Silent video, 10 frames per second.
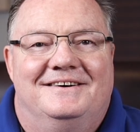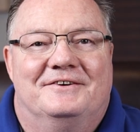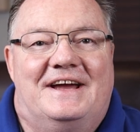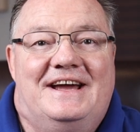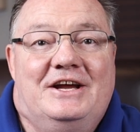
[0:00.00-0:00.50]

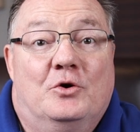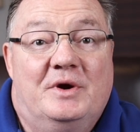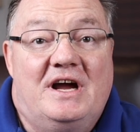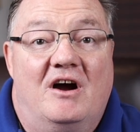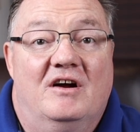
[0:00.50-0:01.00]
Okay, here
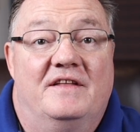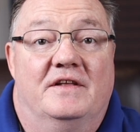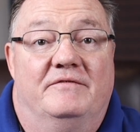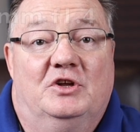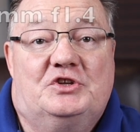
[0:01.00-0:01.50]
we are on
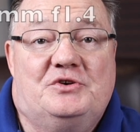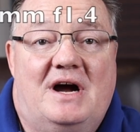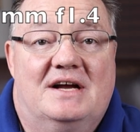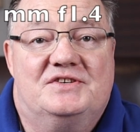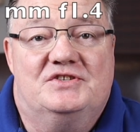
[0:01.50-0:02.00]
the
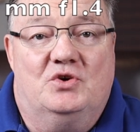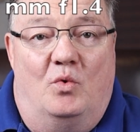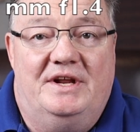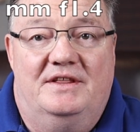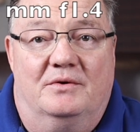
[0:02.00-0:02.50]
Viltrox
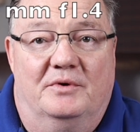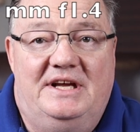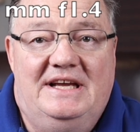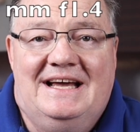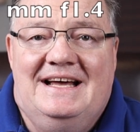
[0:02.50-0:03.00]

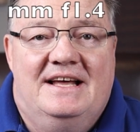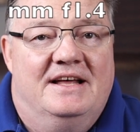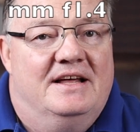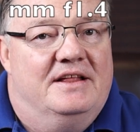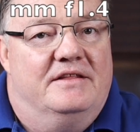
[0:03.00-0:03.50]
23.
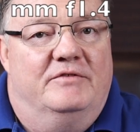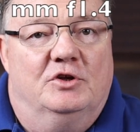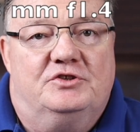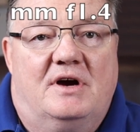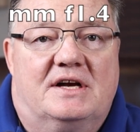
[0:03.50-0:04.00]
The
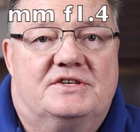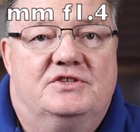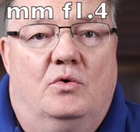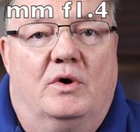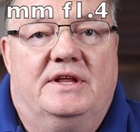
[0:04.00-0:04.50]
Viltrox
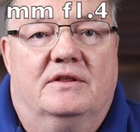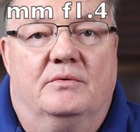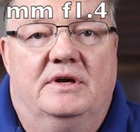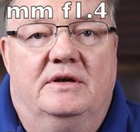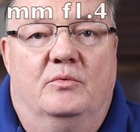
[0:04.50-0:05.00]

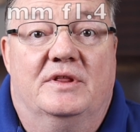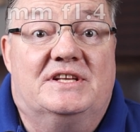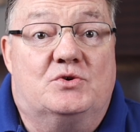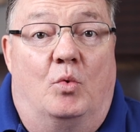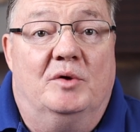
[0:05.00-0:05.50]
23 with
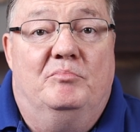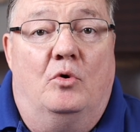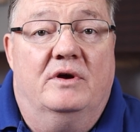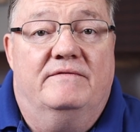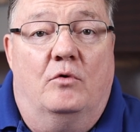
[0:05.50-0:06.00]
its
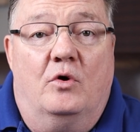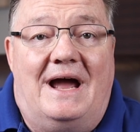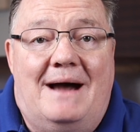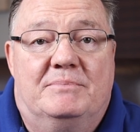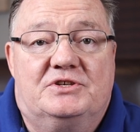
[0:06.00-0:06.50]
1.4
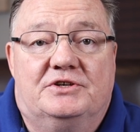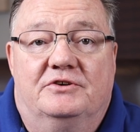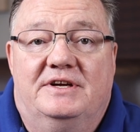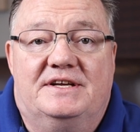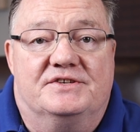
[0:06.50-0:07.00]

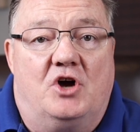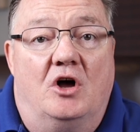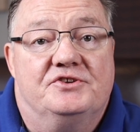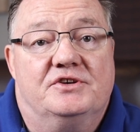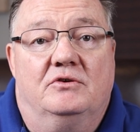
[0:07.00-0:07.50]
aperture is
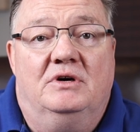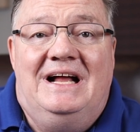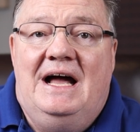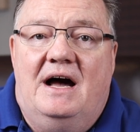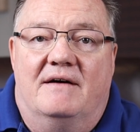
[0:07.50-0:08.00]
also
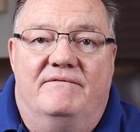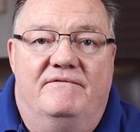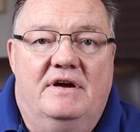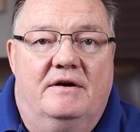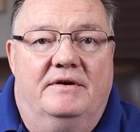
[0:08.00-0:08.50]
a
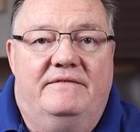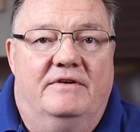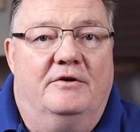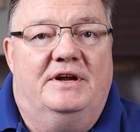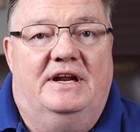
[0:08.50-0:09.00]
very